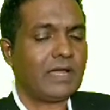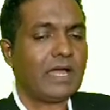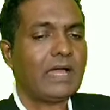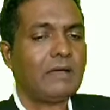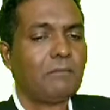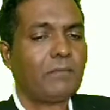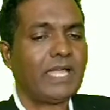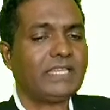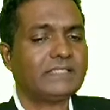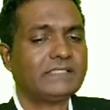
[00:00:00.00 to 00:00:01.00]
Minus
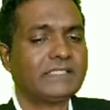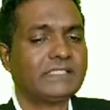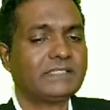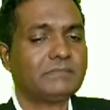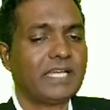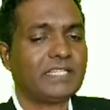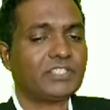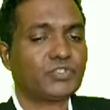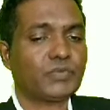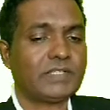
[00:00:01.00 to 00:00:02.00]
6 minus 12
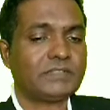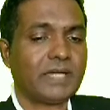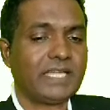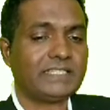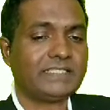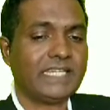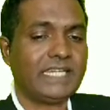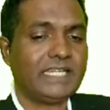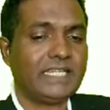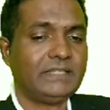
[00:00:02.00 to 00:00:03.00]
is minus
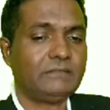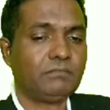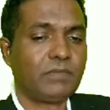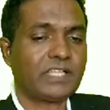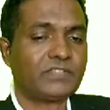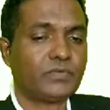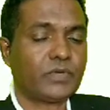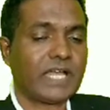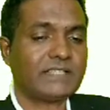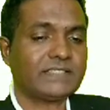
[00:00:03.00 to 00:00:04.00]
18, plus 4 as it
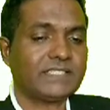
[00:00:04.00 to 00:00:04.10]
is,